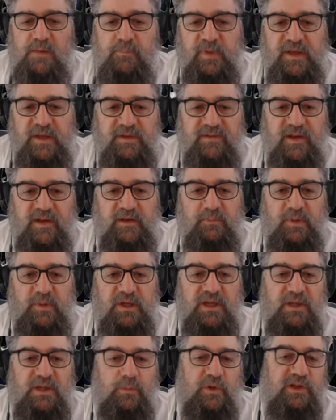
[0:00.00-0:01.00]

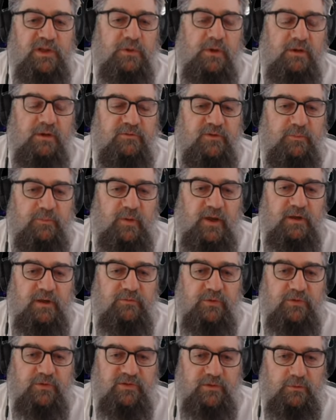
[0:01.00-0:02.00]
PZB, where you have to
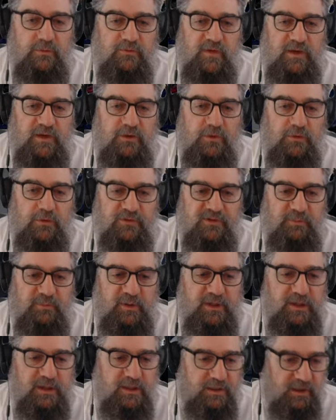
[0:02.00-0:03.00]
behave yourself and not
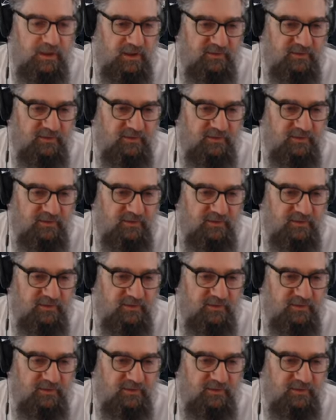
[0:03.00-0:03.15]
speed,